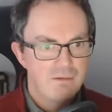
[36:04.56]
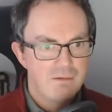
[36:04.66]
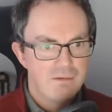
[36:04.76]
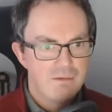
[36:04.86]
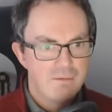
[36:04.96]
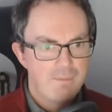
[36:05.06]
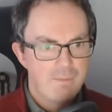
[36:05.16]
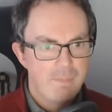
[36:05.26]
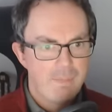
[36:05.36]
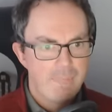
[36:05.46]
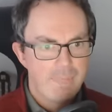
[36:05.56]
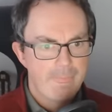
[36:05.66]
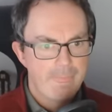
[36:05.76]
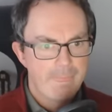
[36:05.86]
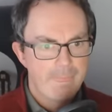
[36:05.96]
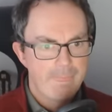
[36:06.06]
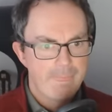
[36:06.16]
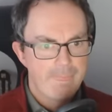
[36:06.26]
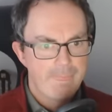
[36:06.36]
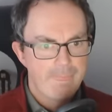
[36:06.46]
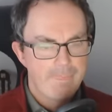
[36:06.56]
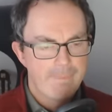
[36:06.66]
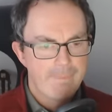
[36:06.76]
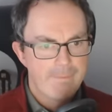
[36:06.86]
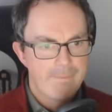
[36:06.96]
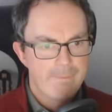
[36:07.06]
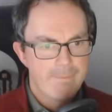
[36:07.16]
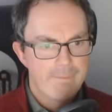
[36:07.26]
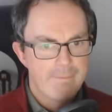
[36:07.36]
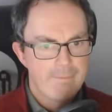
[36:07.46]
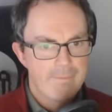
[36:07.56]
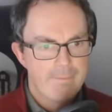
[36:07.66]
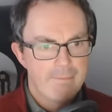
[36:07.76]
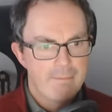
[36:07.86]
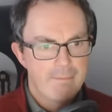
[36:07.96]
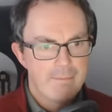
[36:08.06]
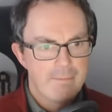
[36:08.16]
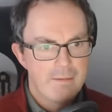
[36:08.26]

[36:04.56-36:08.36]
[no speech]